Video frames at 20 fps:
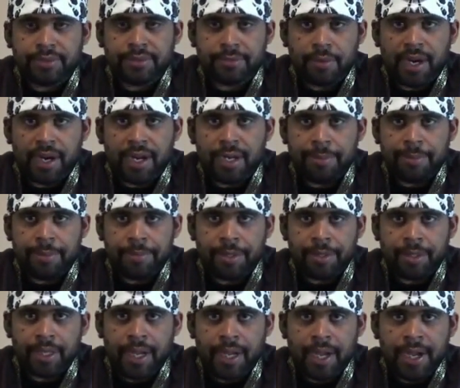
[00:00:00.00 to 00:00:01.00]
This is Rayabya
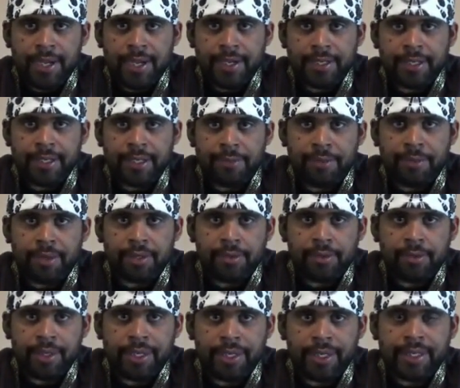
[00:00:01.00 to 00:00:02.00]
Ban Gad, and I want
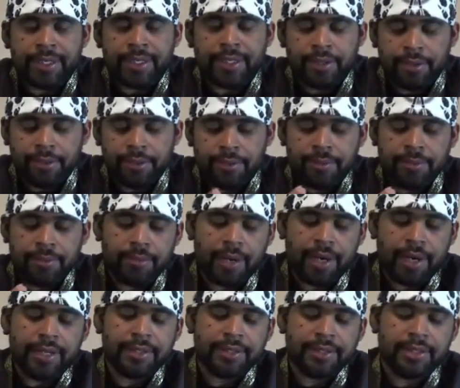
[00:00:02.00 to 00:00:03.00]
to go ahead and go
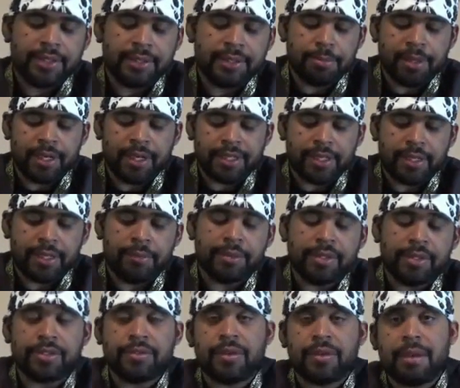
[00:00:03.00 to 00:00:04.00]
right this breakdown
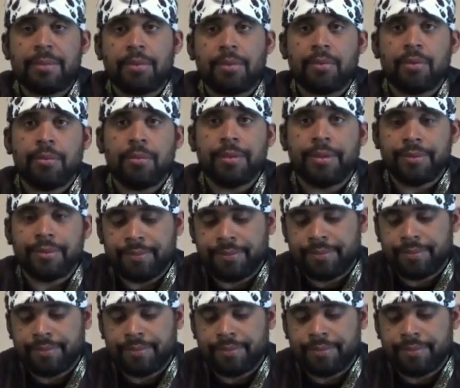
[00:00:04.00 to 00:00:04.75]
of the tribe of Reuben.